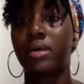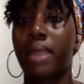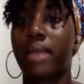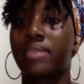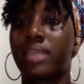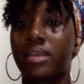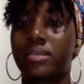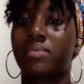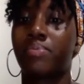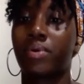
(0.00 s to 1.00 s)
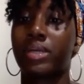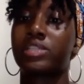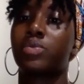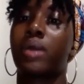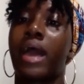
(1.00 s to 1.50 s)
I think it's important
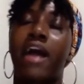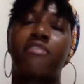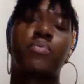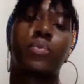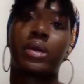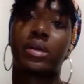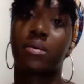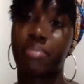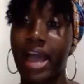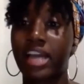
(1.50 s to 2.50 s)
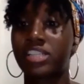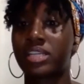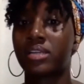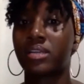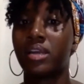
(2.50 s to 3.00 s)
to have more
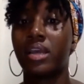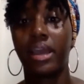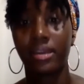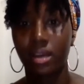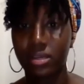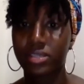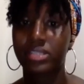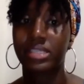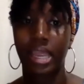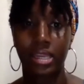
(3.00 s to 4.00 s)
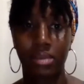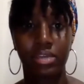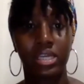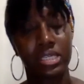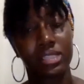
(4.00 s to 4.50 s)
compassion and understanding
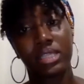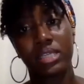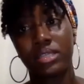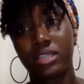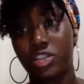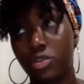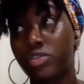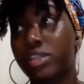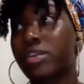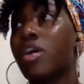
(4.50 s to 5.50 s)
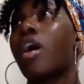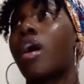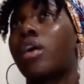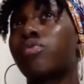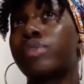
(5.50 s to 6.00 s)
because these children
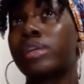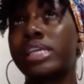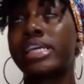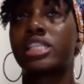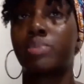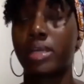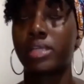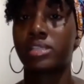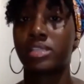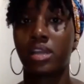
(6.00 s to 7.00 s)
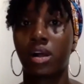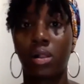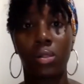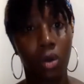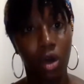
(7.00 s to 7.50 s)
are really experiencing a
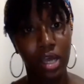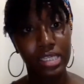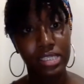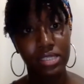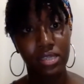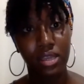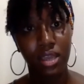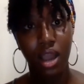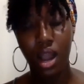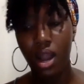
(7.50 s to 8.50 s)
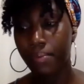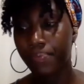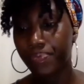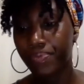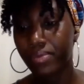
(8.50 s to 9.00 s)
loss
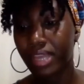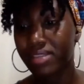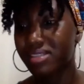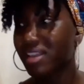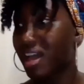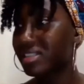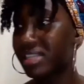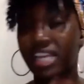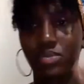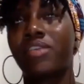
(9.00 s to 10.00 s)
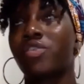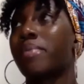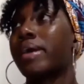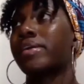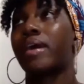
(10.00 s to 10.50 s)
that's not tangible. No
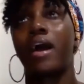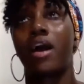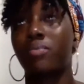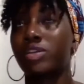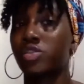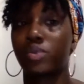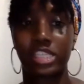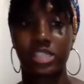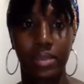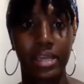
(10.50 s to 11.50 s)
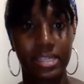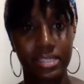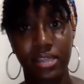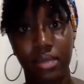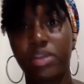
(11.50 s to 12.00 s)
matter how much you explain it
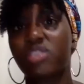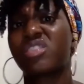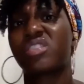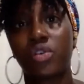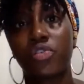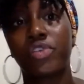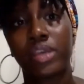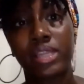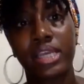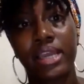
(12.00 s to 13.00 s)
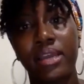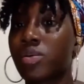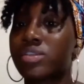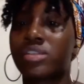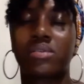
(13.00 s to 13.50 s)
to them, they're still feeling it. So
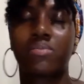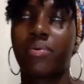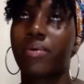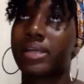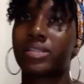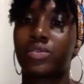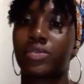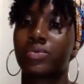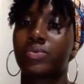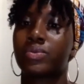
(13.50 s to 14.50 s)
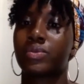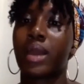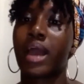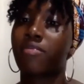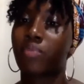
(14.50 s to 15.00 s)
it's just important to
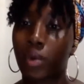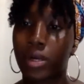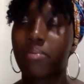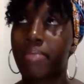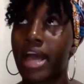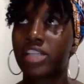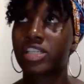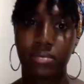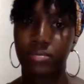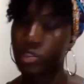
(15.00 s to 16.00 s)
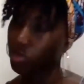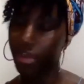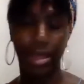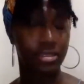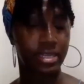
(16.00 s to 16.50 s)
have more compassion, to
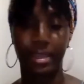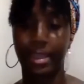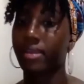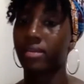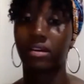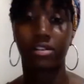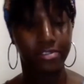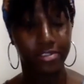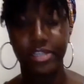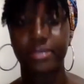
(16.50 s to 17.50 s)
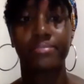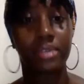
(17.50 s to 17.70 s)
validate and affirm.